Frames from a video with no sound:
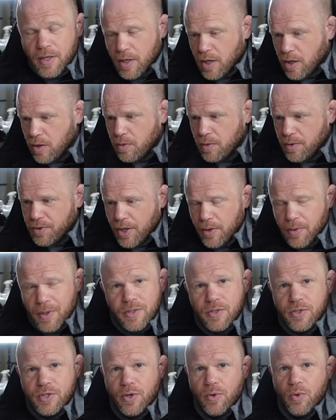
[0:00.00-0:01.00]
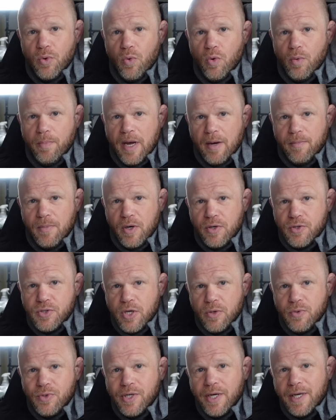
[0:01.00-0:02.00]
You know, I don't need to tell you all about my
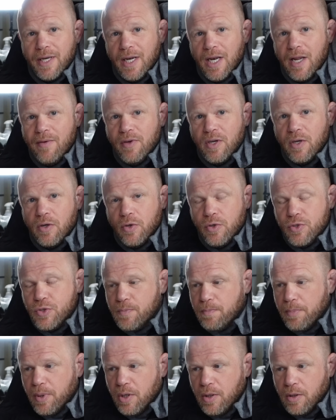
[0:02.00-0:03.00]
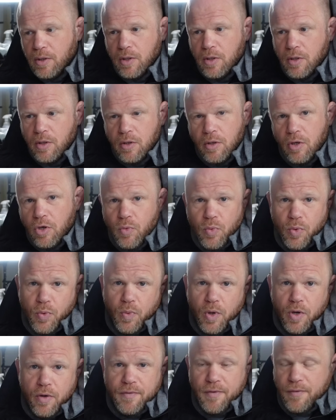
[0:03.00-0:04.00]
associated living costs, but it would
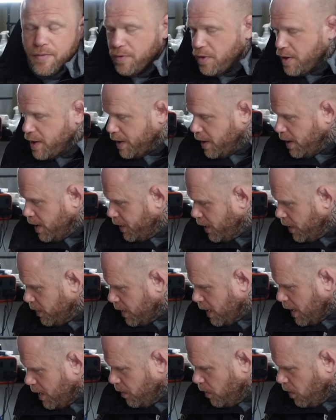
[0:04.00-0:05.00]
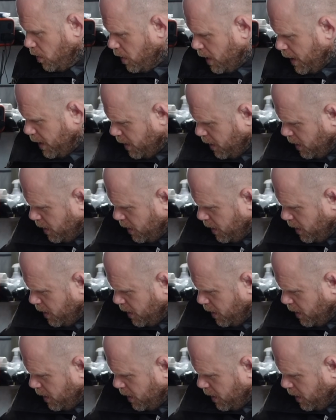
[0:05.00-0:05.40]
work for free. I don't get why.